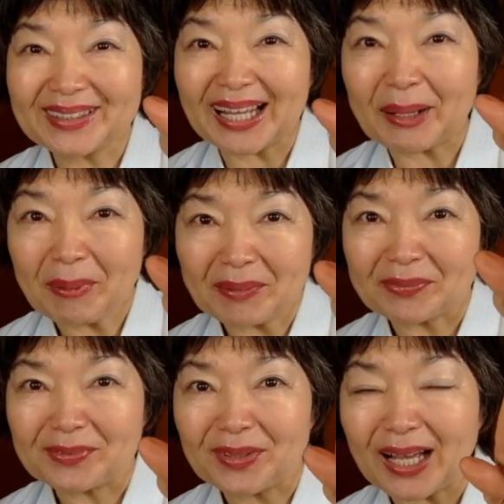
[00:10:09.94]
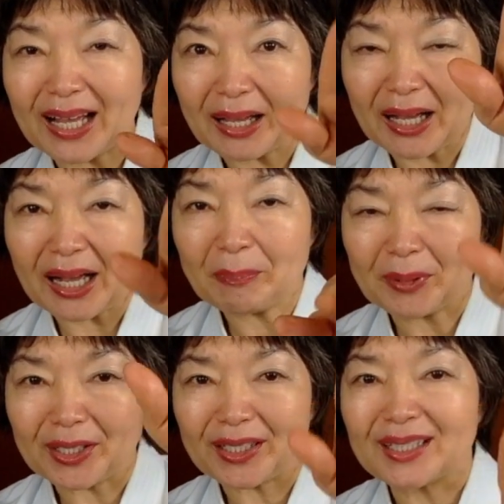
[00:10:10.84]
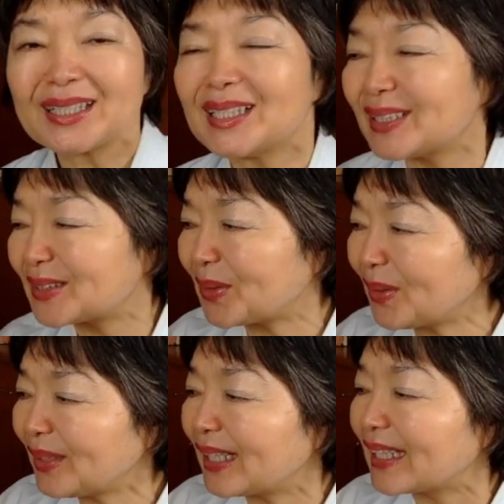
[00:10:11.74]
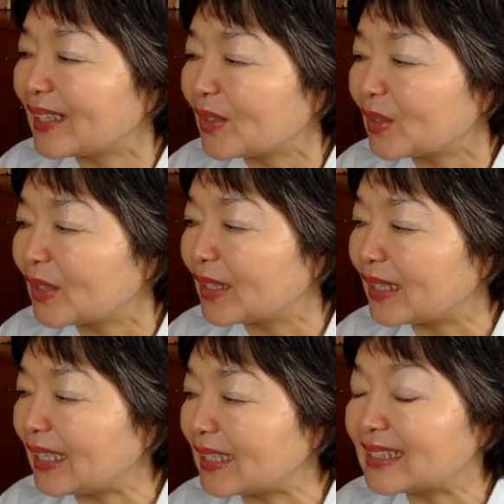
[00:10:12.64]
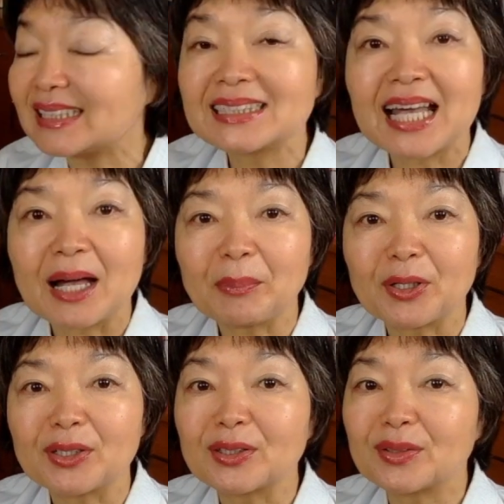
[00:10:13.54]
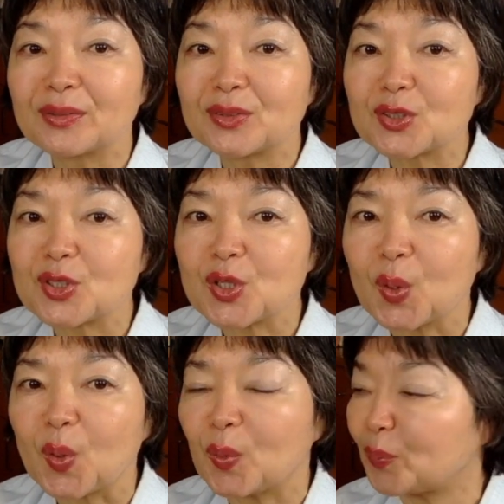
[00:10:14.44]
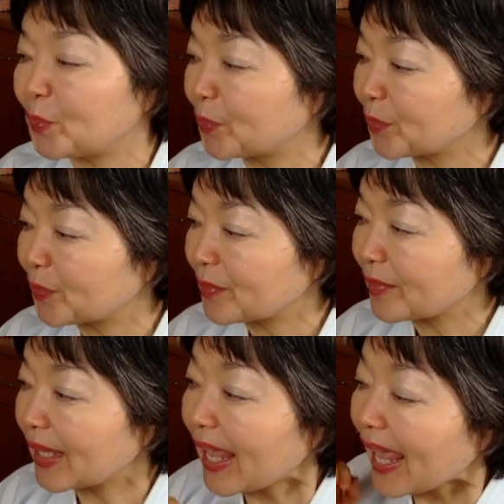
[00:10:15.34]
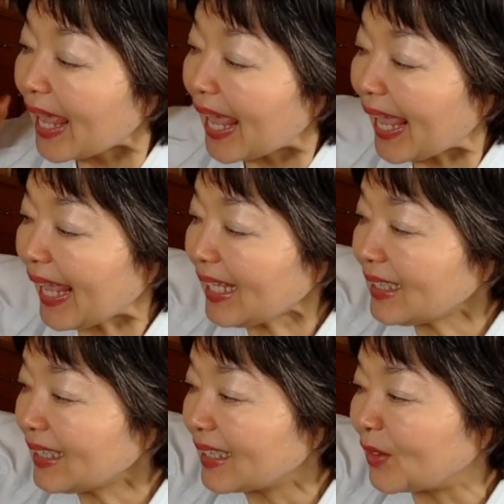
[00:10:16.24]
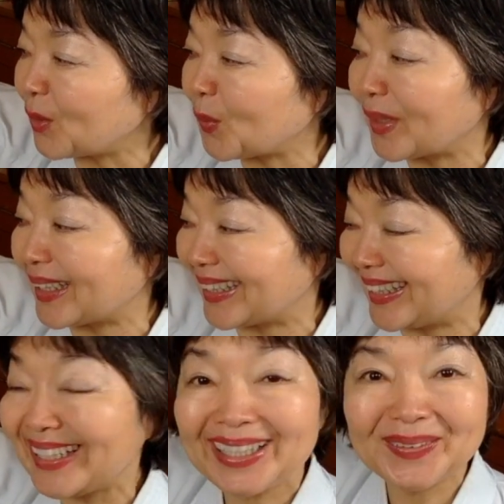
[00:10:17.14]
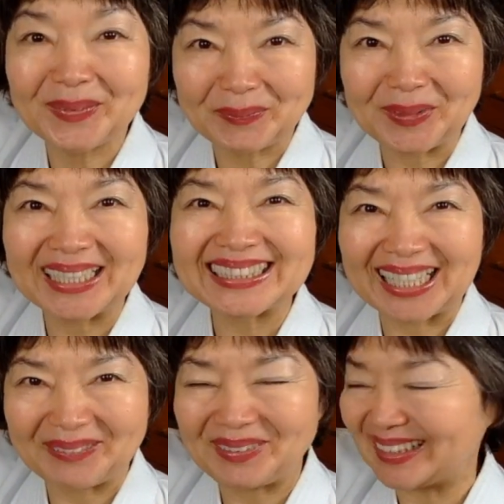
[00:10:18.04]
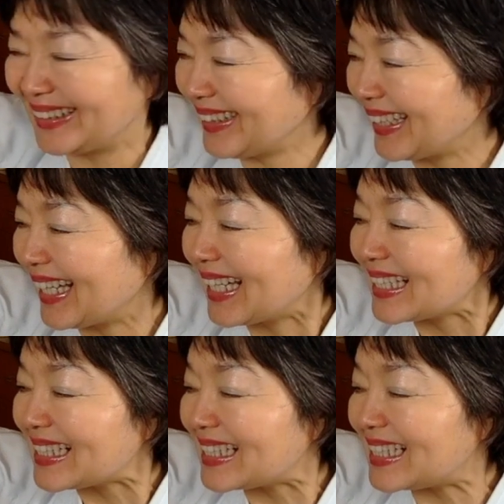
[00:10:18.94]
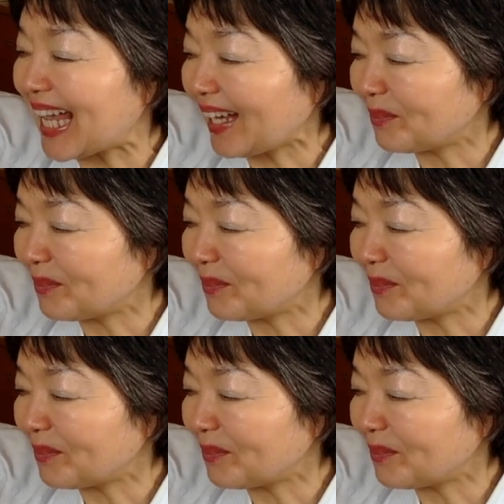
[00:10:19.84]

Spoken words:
above, no, upper. So this is upper, jaw. And here we pronounce kami, za.